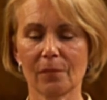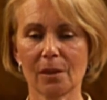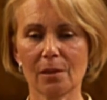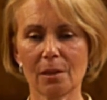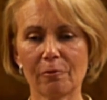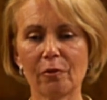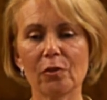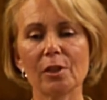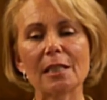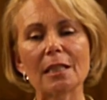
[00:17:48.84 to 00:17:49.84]
As if
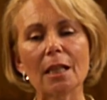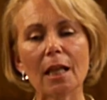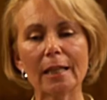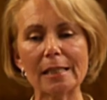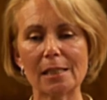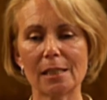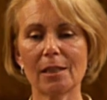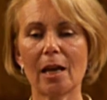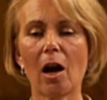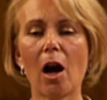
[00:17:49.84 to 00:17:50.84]
this light in
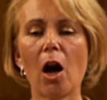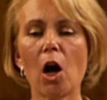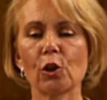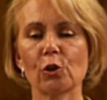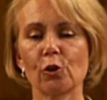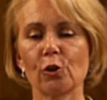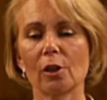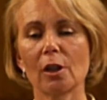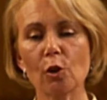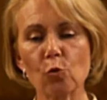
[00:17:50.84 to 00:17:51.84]
their heart could
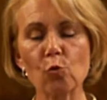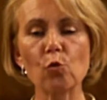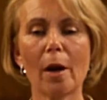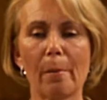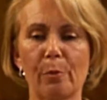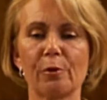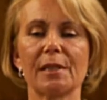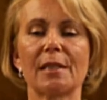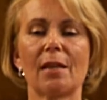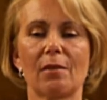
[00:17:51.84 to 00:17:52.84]

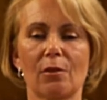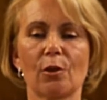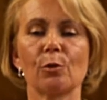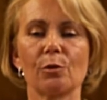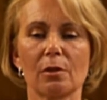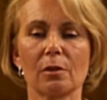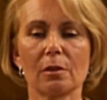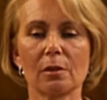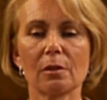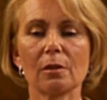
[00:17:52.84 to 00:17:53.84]
represent those
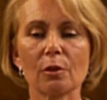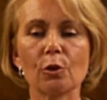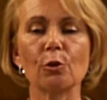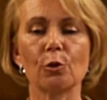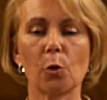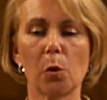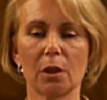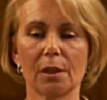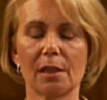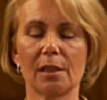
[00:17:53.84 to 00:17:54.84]
good
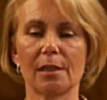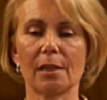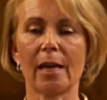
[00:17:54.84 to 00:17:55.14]
qualities they